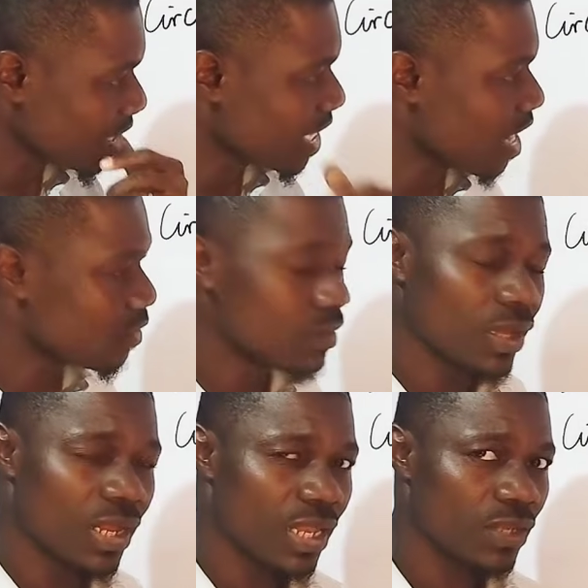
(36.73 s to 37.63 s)
Now,
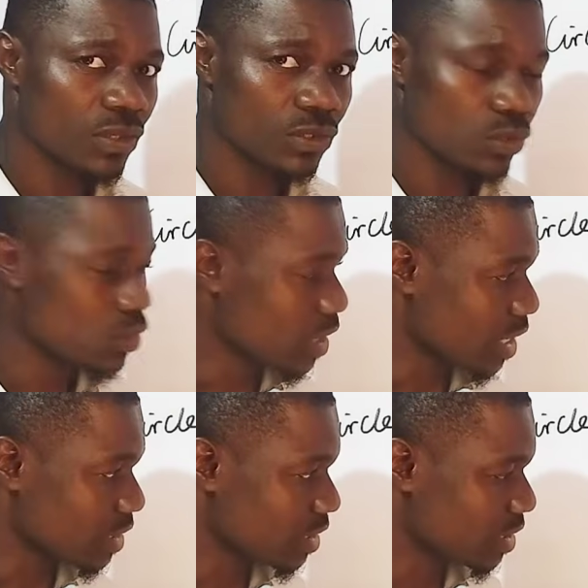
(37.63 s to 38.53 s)
let us look
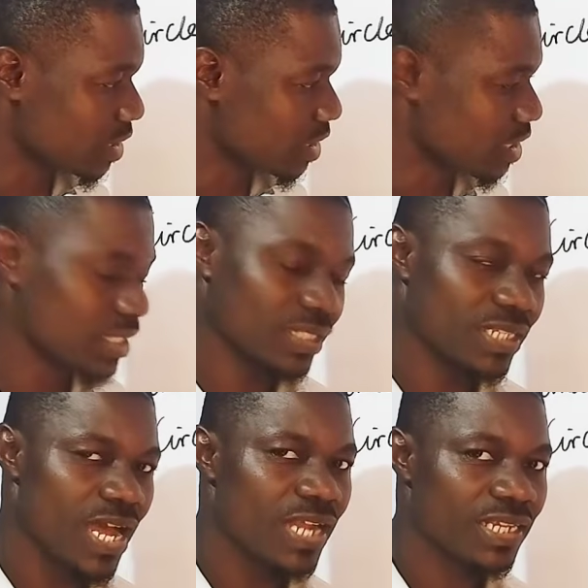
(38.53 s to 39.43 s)
at, is
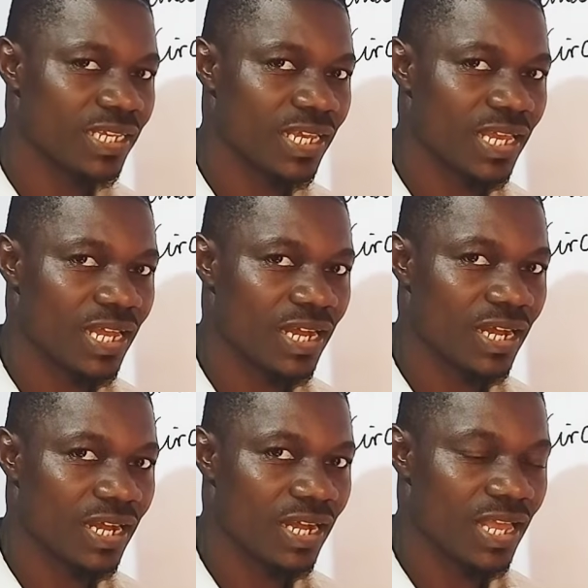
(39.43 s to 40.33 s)
there any
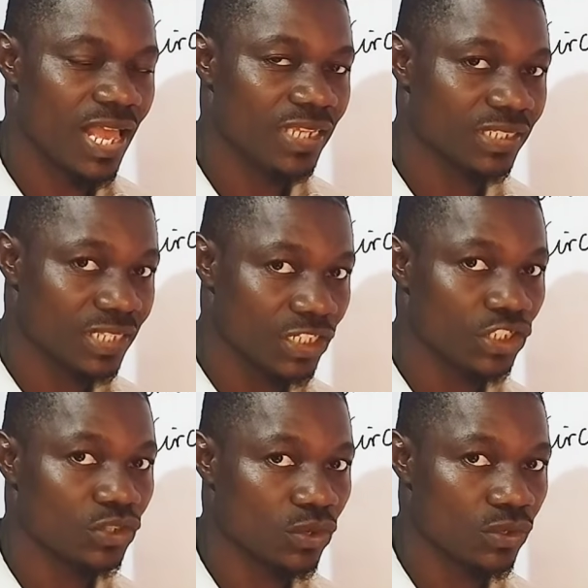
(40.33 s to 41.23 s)

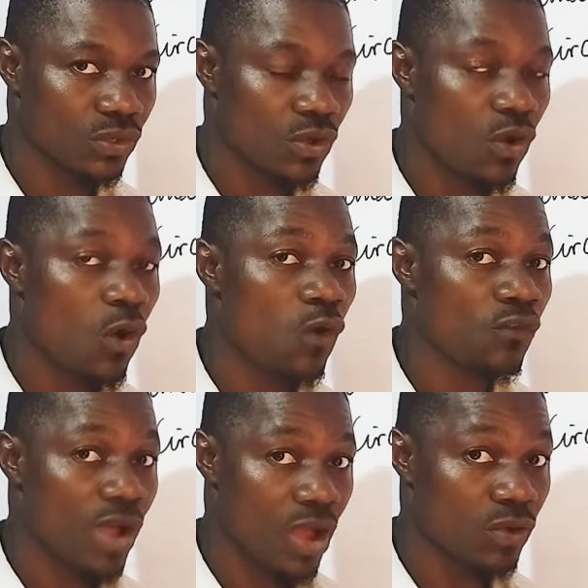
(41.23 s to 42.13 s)
extension of
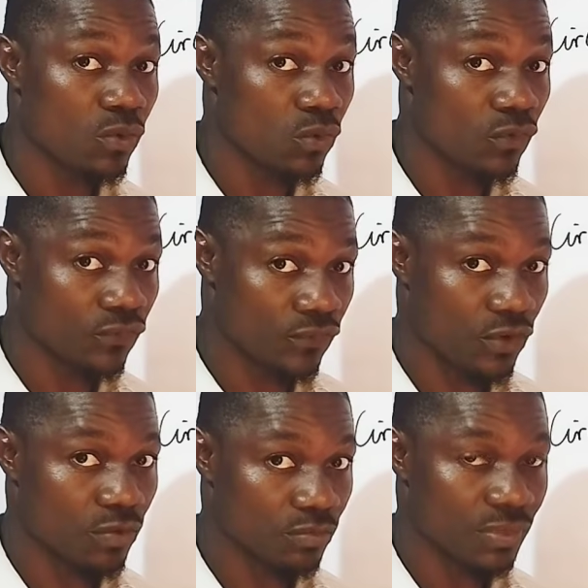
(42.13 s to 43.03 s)
angle
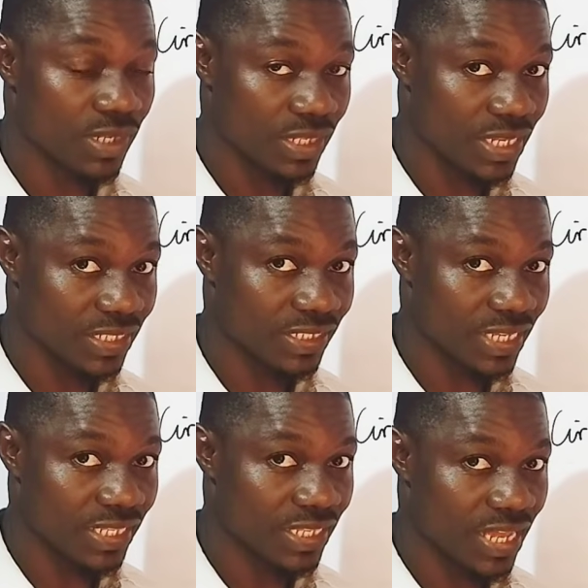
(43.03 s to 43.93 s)
from the
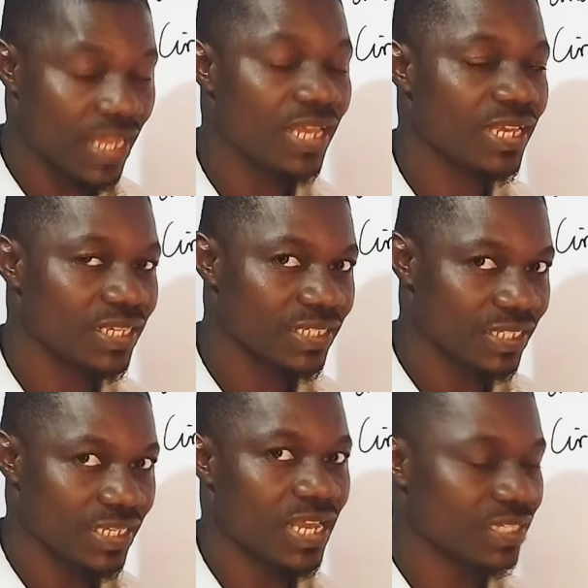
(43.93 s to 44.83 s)
center?
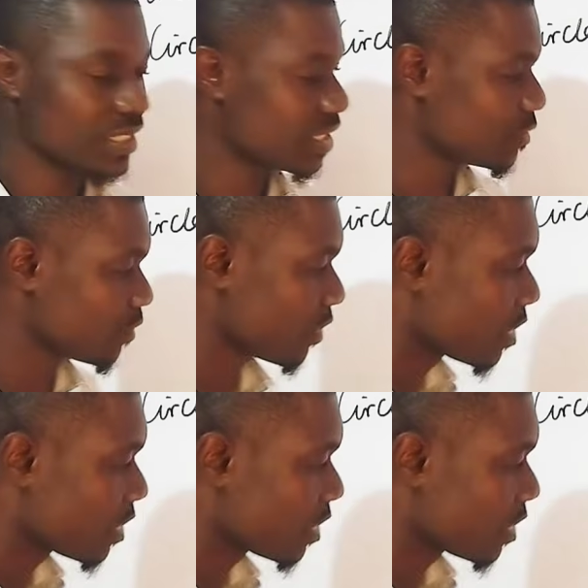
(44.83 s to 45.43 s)
Yes.